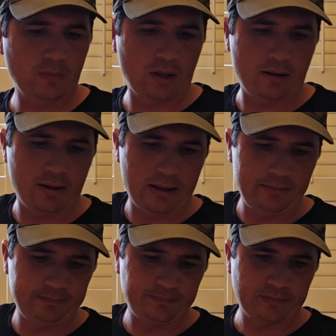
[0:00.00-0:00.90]
All
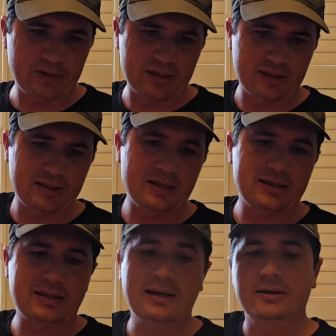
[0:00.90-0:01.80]
right, because it
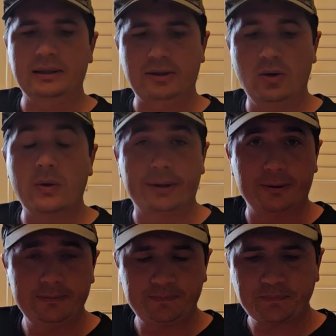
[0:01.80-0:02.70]
says tear at
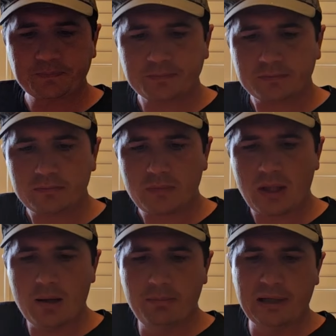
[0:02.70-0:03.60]
corner.
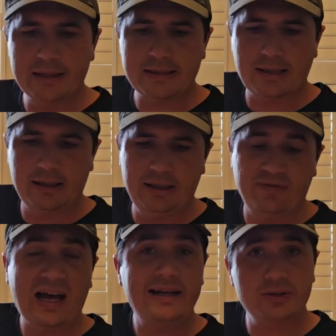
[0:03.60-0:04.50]
But
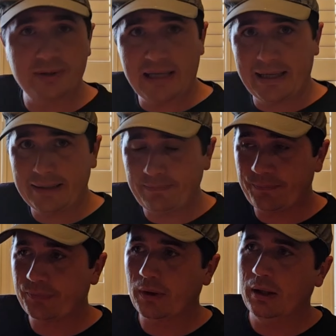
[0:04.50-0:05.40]
if I do that,
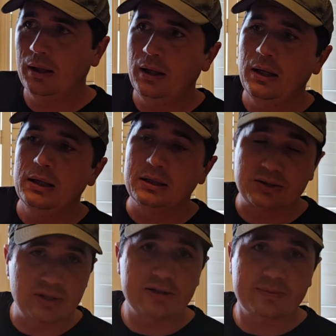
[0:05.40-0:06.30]

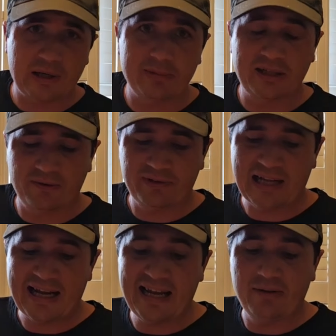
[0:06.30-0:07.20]
this gel's probably gonna
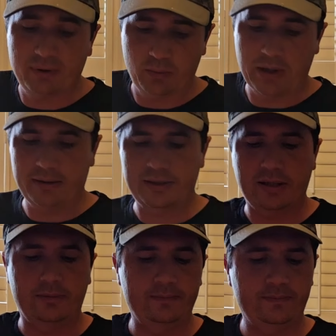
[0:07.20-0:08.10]
fly everywhere.
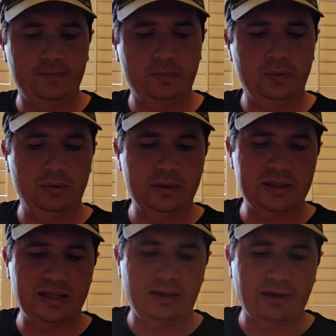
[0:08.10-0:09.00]
So
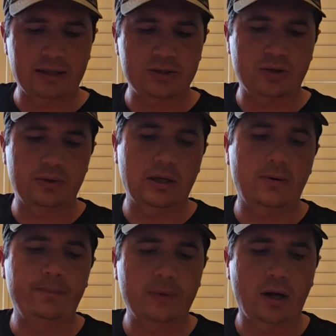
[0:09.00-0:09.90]
let's see if I can show y'all.
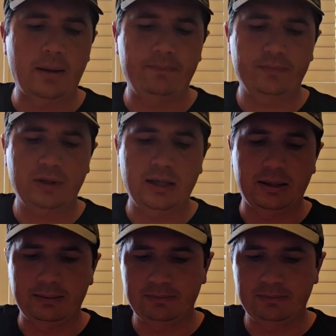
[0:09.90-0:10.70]
All right, yeah.